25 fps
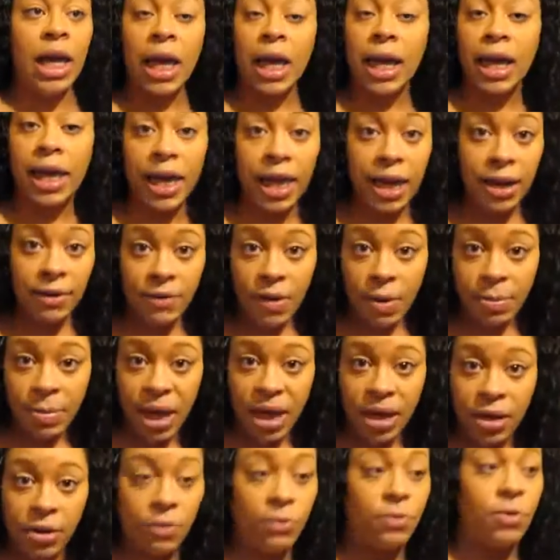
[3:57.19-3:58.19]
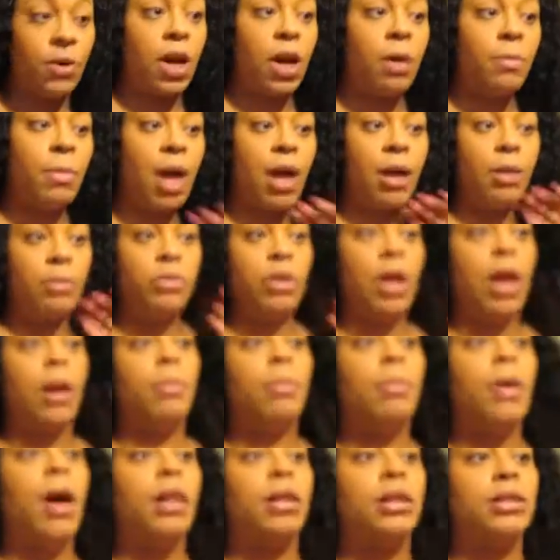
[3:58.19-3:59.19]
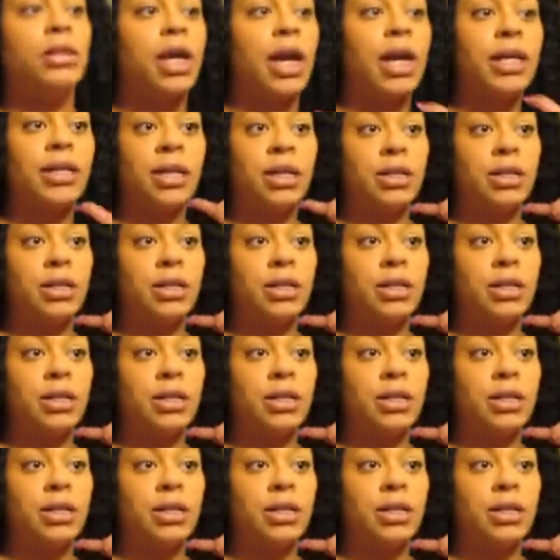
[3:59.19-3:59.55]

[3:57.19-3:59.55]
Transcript: Again, if I'm not in the frame, I apologize,